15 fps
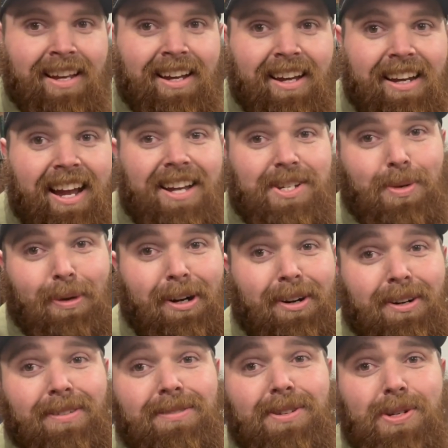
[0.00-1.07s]
Yeah, so we
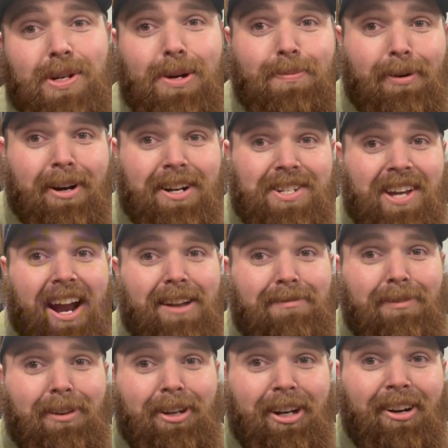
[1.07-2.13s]
are super excited
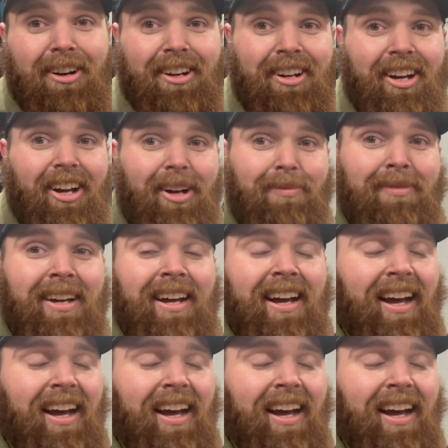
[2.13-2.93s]
for the year to come.